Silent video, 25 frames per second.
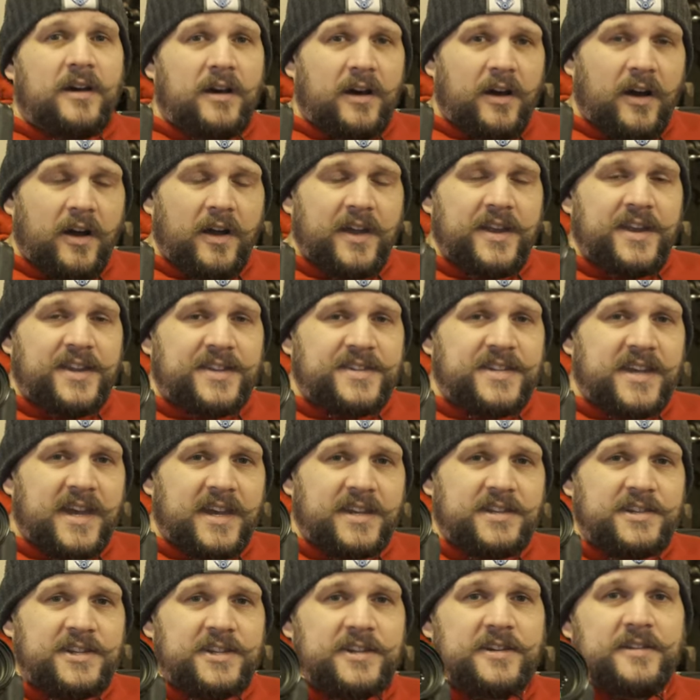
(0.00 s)
eye
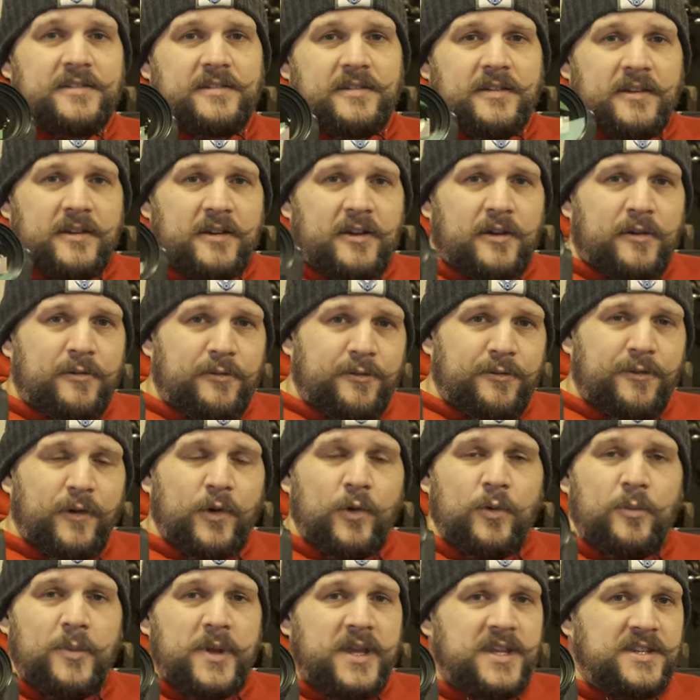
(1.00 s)
detection,
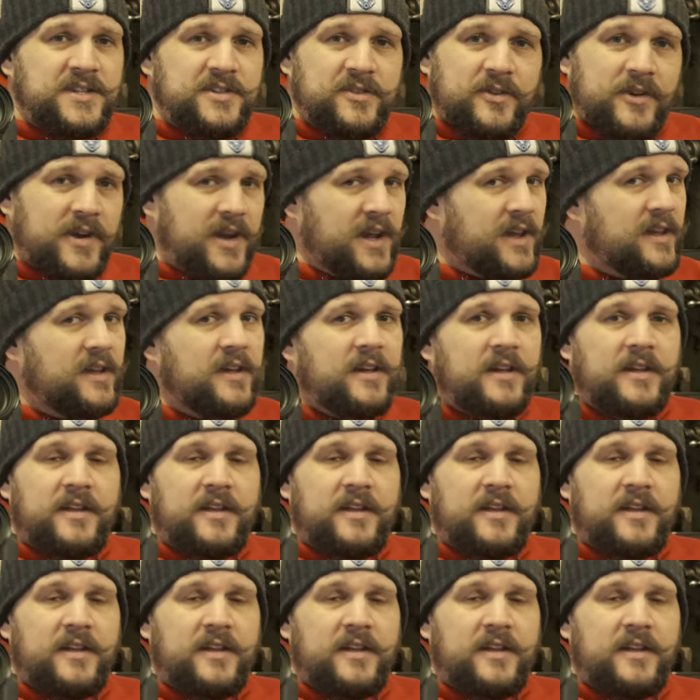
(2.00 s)
full metering.